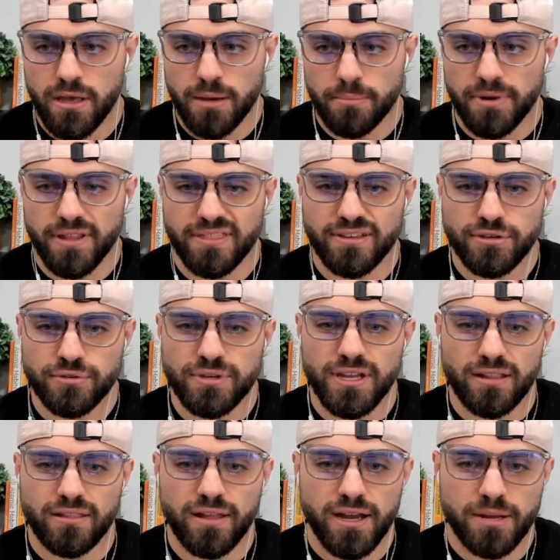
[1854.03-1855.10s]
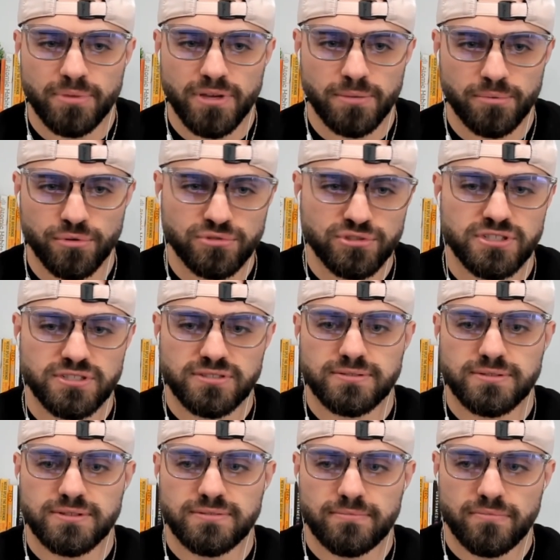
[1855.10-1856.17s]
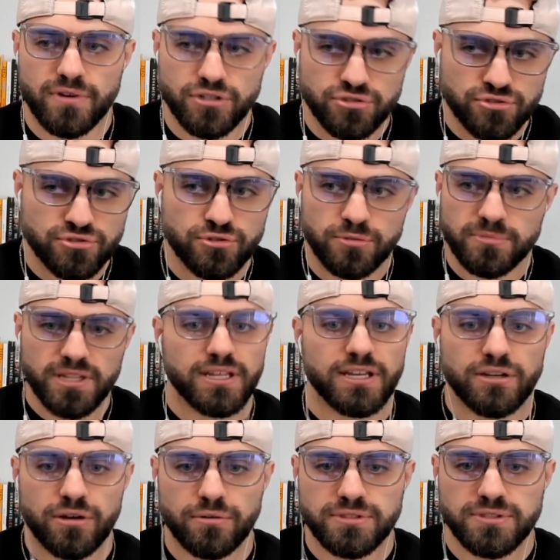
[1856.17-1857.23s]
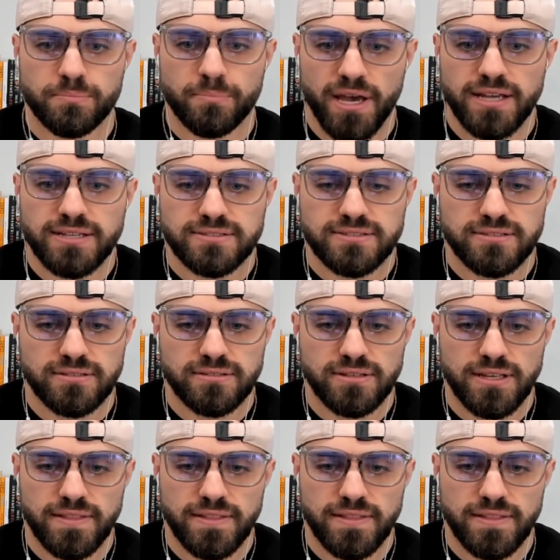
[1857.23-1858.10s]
But I think you get a lot of people who just assume that they know what's best. Yeah.